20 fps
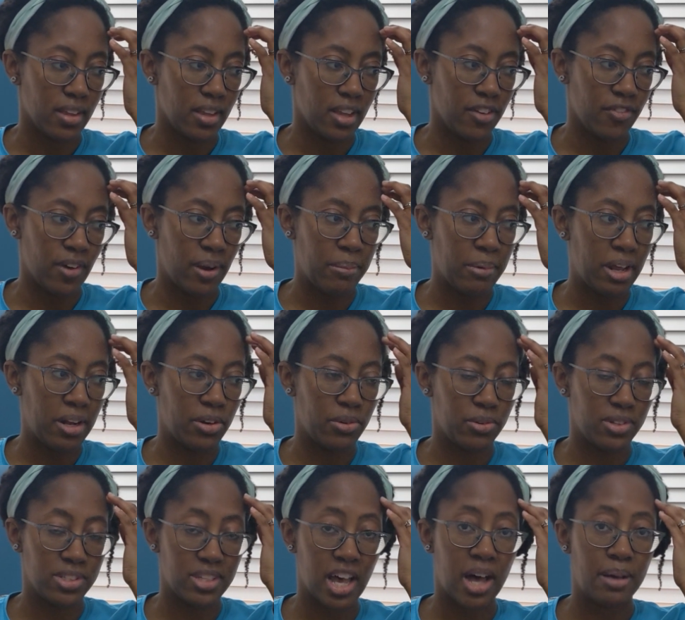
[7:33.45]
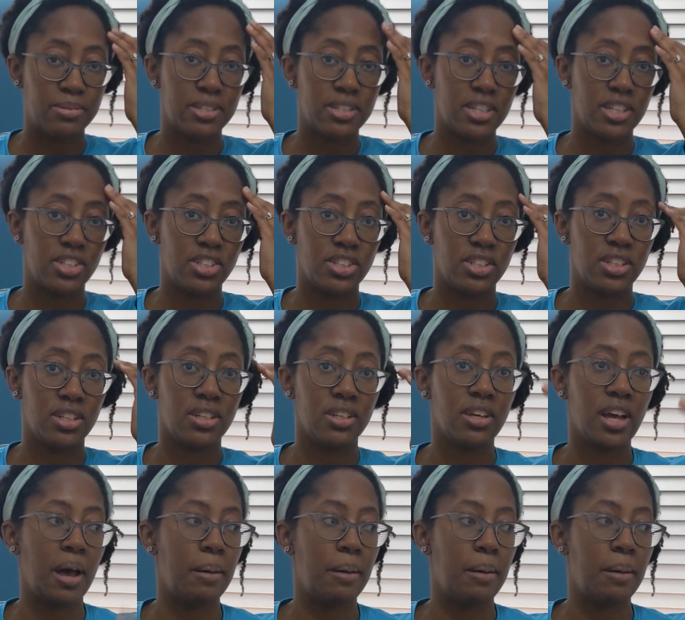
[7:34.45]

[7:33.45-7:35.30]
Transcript: if I'm not doing top stitching,